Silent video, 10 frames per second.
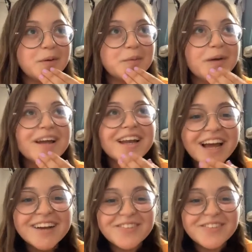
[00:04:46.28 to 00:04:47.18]
But
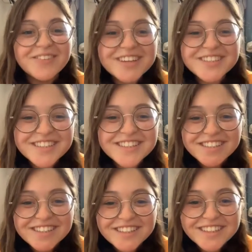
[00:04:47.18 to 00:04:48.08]
we used
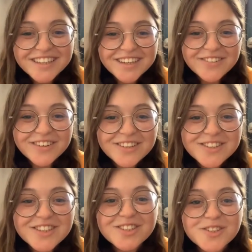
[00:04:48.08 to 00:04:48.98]

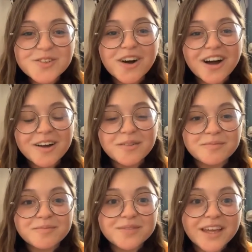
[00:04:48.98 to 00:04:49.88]
to do
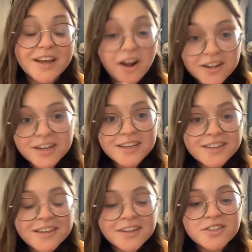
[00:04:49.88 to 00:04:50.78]
like gardening
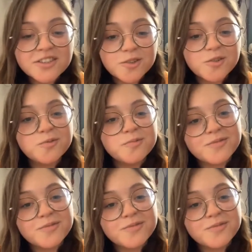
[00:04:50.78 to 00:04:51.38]
there too.